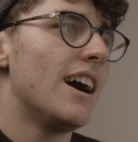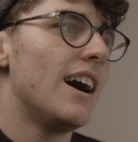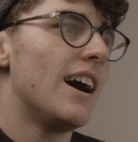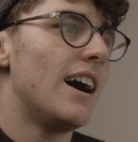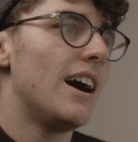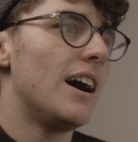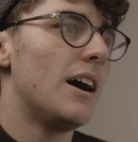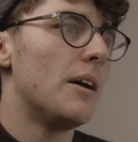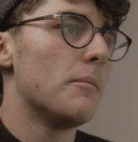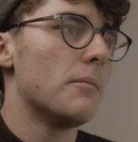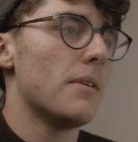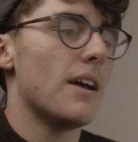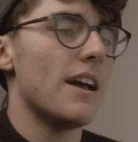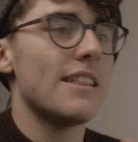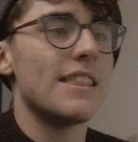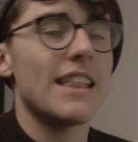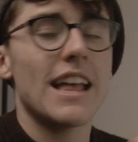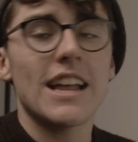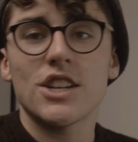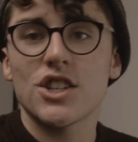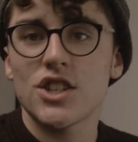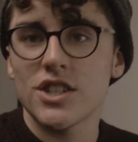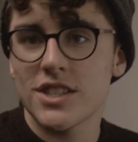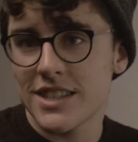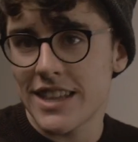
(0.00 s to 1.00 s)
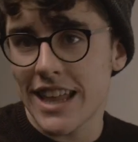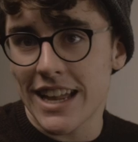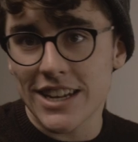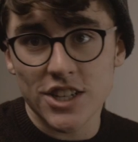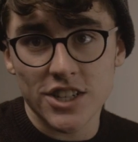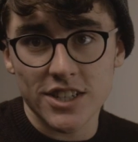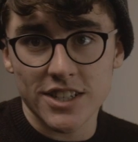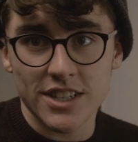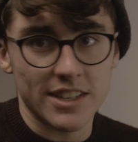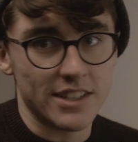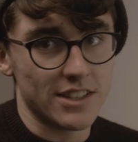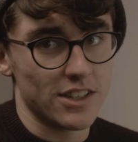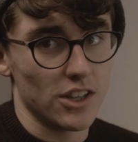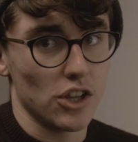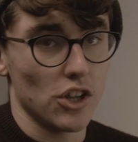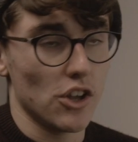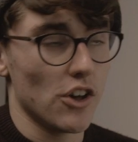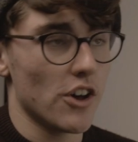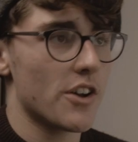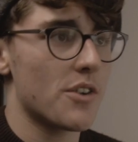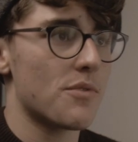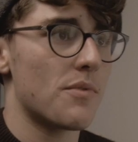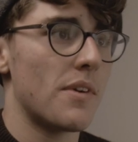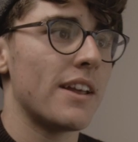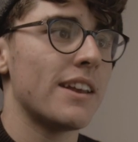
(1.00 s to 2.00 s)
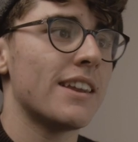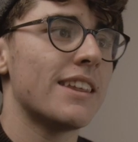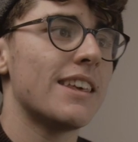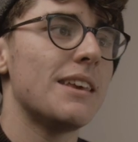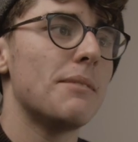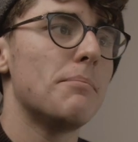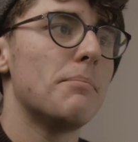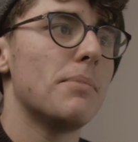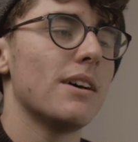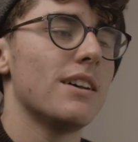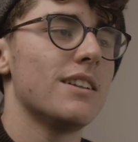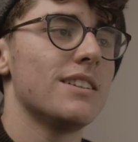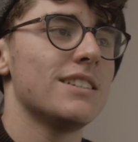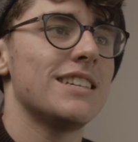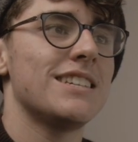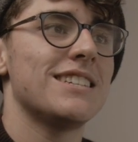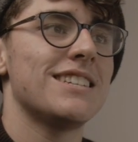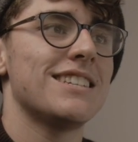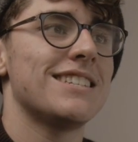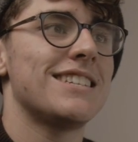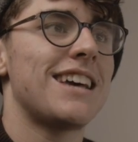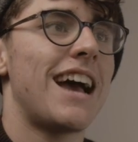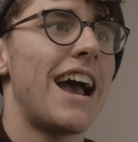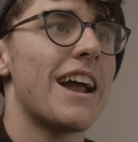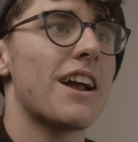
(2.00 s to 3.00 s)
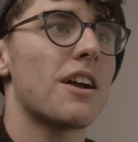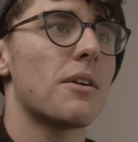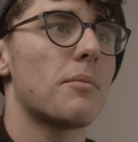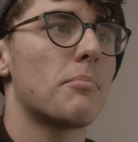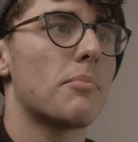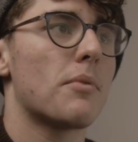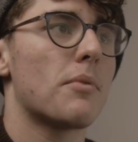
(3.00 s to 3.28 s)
And that's just his look, right? He builds his entire